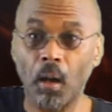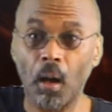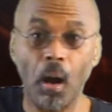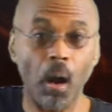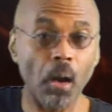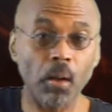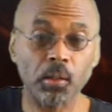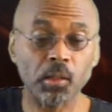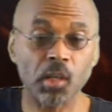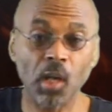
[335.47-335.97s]

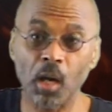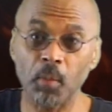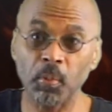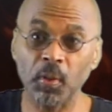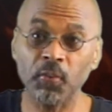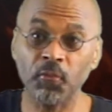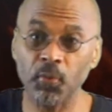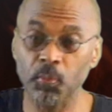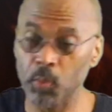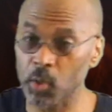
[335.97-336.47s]
aren't
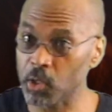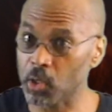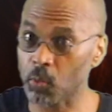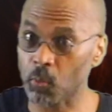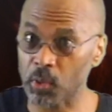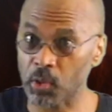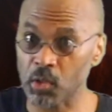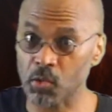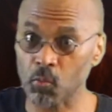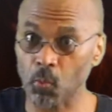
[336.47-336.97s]
terribly familiar
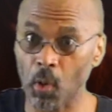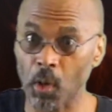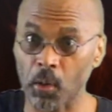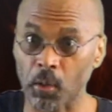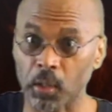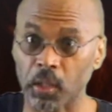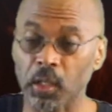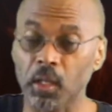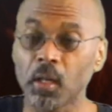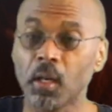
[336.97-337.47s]
with his
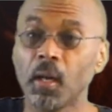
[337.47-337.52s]
work.